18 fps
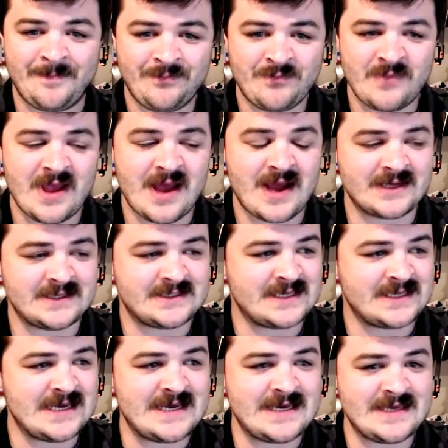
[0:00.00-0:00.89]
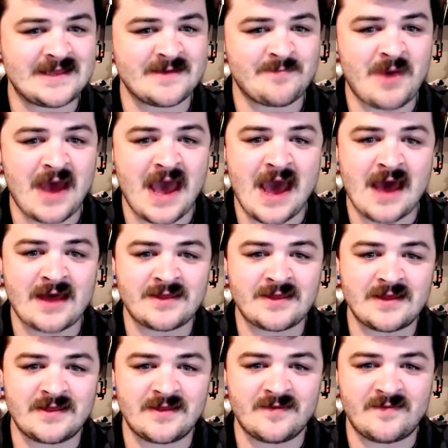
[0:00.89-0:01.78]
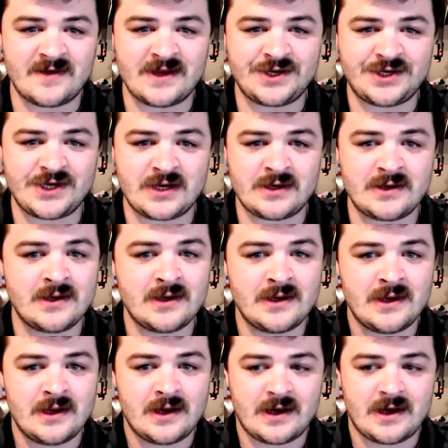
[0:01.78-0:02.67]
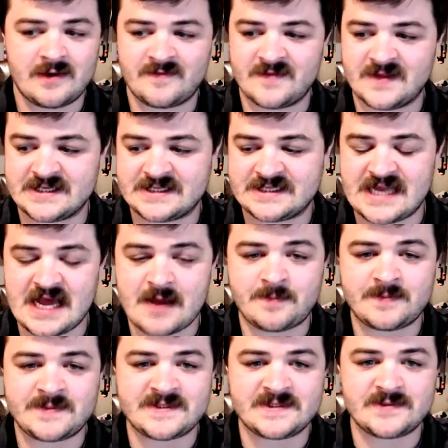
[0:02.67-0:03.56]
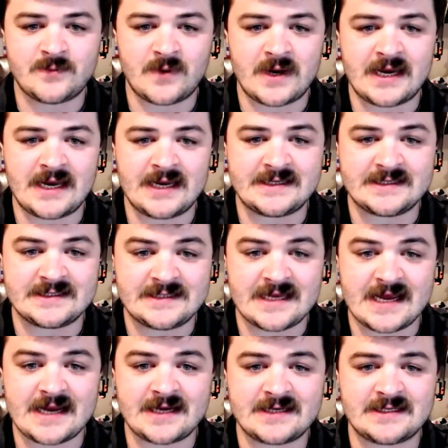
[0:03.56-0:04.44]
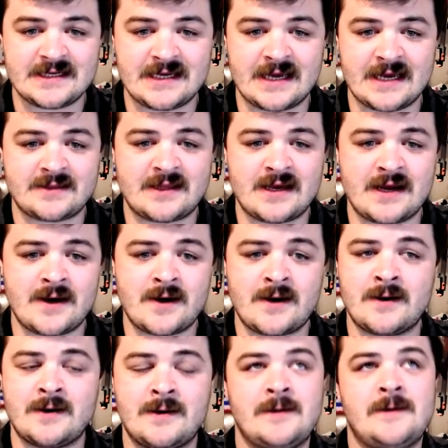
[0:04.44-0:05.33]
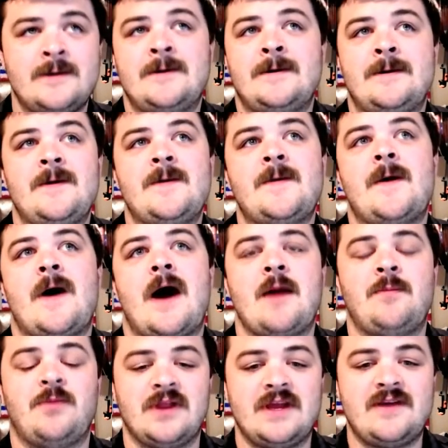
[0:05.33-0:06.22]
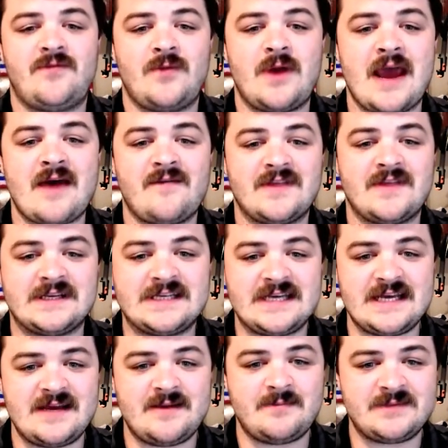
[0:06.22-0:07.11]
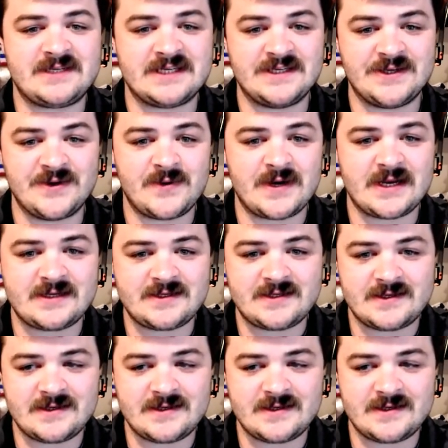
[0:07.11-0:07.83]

I see the path and the vision of the steps we need to take to get there. I believe we have the team to do it.